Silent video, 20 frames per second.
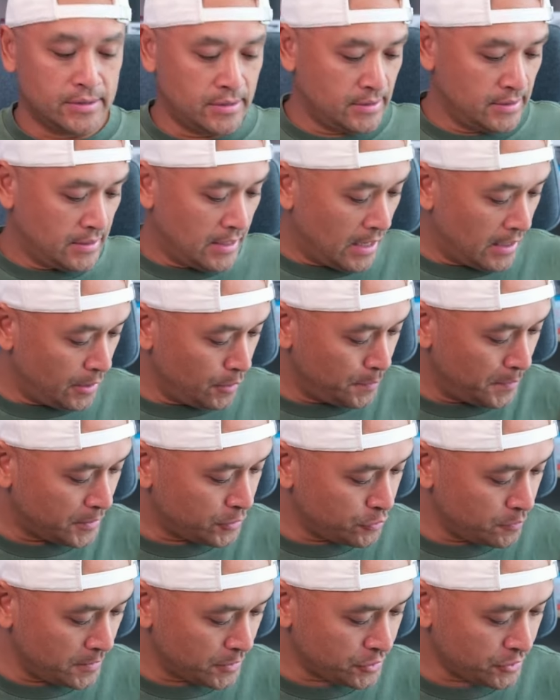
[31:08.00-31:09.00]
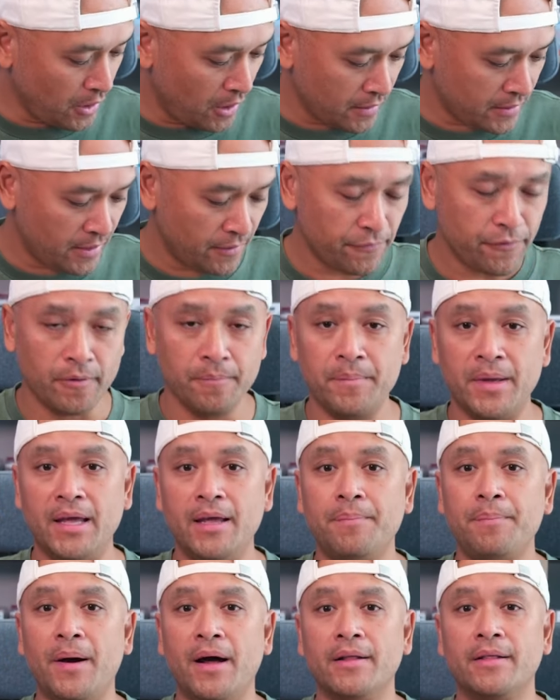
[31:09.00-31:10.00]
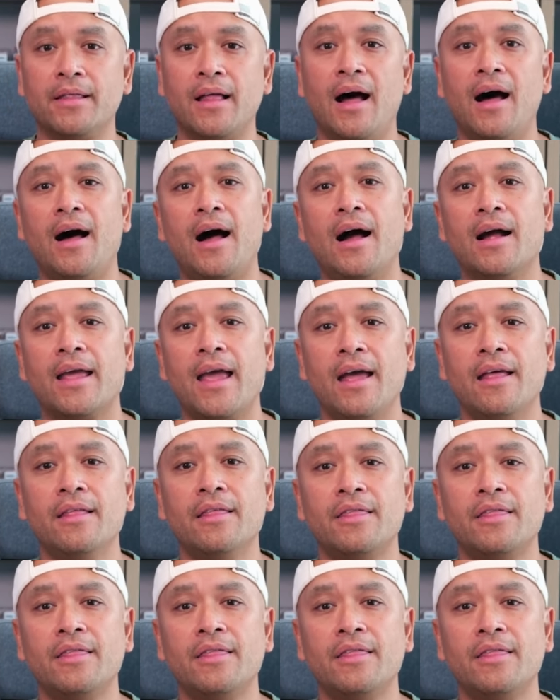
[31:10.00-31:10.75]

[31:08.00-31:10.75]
a little bit too much talking from me, but again,